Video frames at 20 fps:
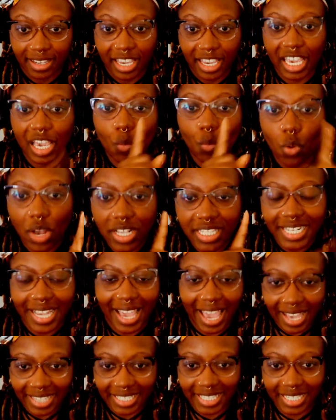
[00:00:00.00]
It wasn't
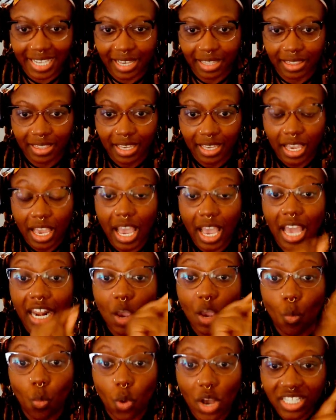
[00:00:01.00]
Hegseth, and
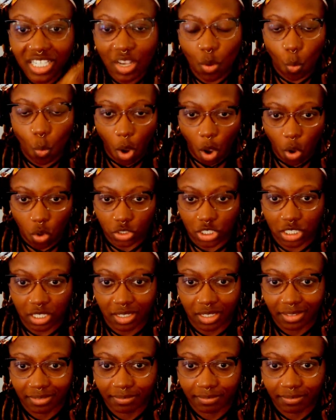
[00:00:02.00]
it wasn't Waltz.